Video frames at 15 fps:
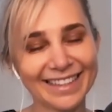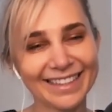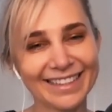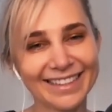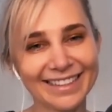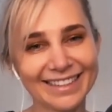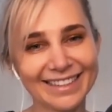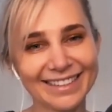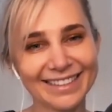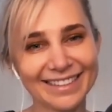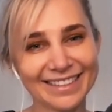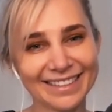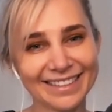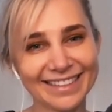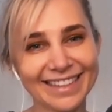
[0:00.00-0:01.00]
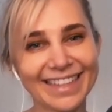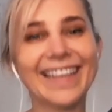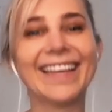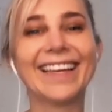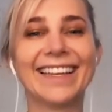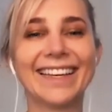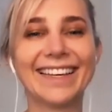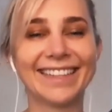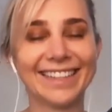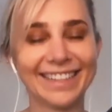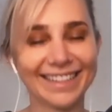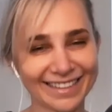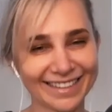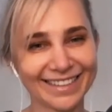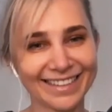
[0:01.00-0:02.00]

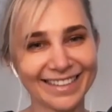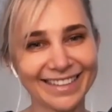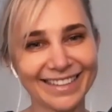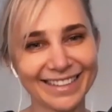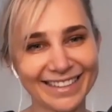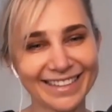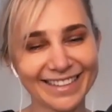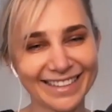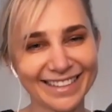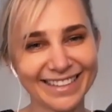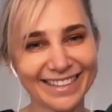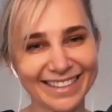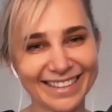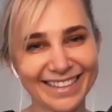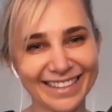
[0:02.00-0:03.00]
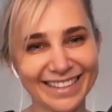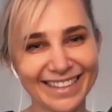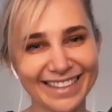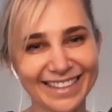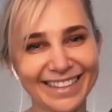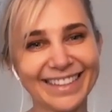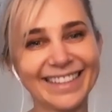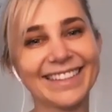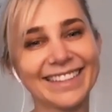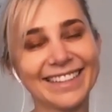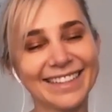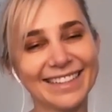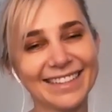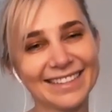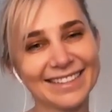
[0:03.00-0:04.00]

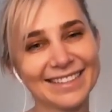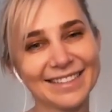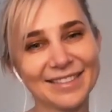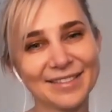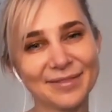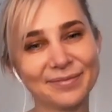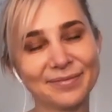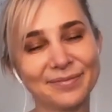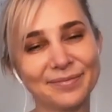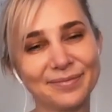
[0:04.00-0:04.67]
(silent)